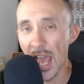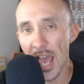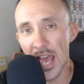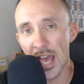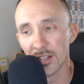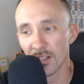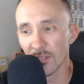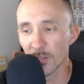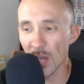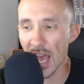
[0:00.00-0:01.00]
And
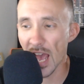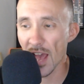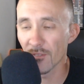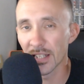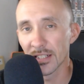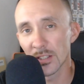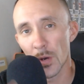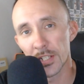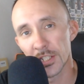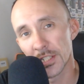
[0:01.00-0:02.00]
if you have any
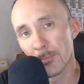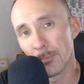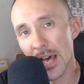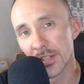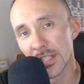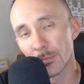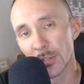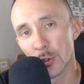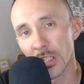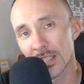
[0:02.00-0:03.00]
questions about the
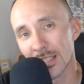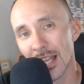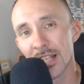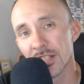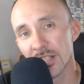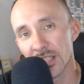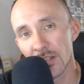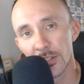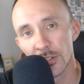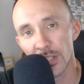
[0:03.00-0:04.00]
tips and tricks that I just
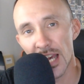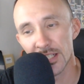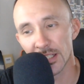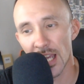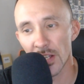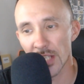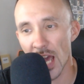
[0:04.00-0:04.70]
given you guys and gals,